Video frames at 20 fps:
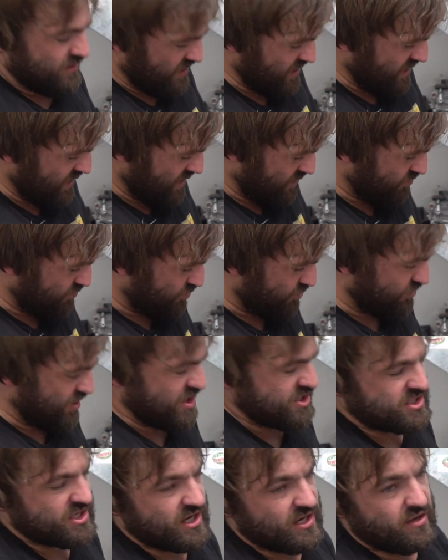the
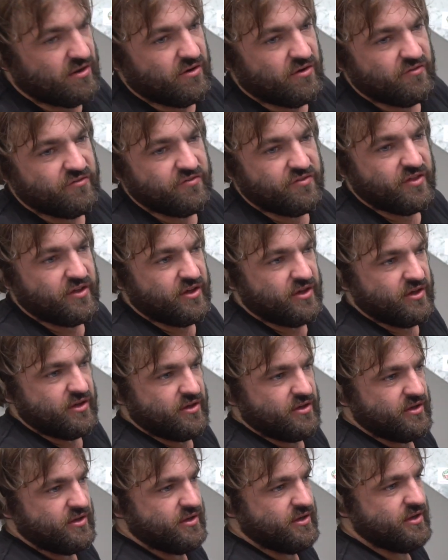pressure of
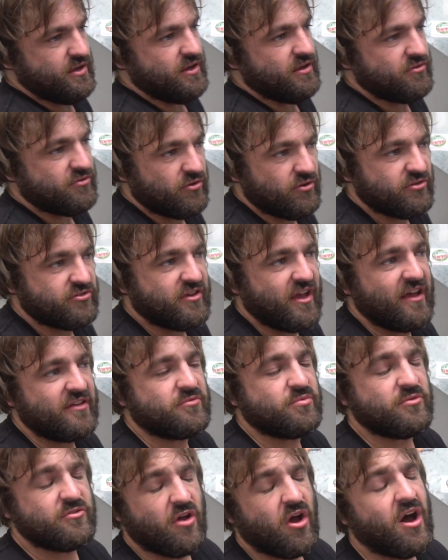the exhaust
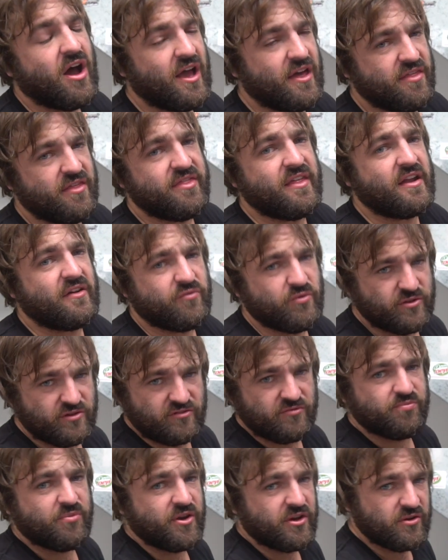gas was higher than that of what
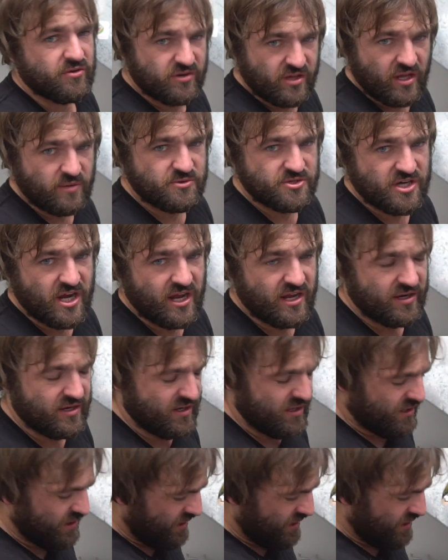the spring could keep shut.